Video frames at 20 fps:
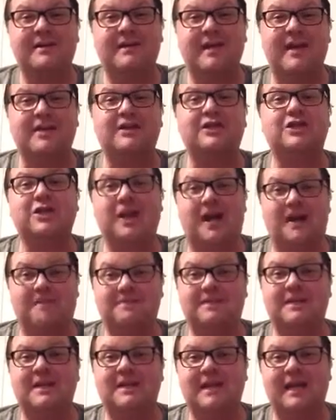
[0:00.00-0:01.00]
that's
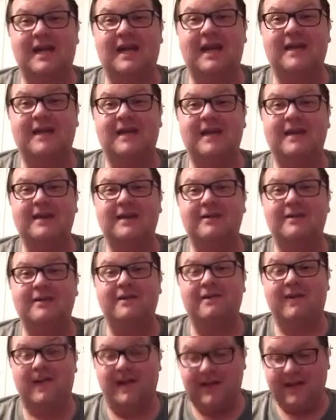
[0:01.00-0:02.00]
ShopTNA. They give
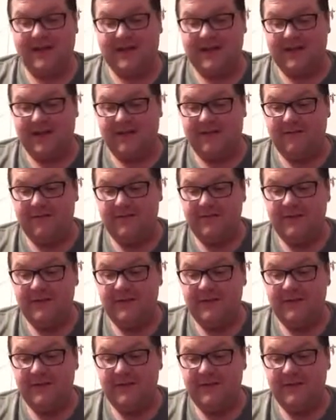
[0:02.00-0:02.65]
you a lot of stuff.